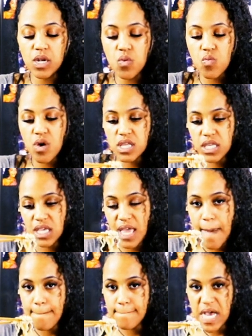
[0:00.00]
I don't want to
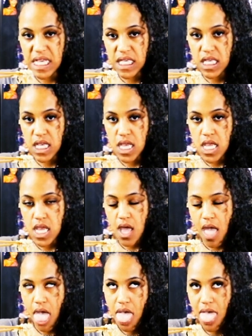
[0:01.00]
get
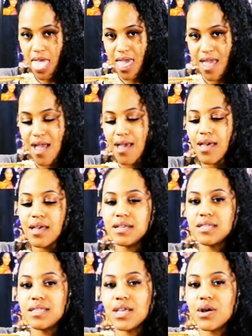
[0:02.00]
messy.
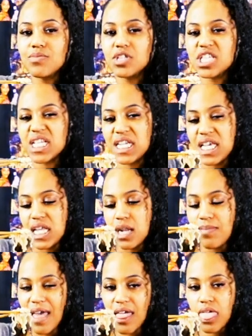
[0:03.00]
So I'm just gonna eat
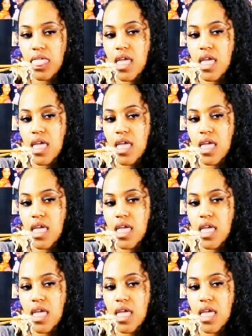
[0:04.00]
them like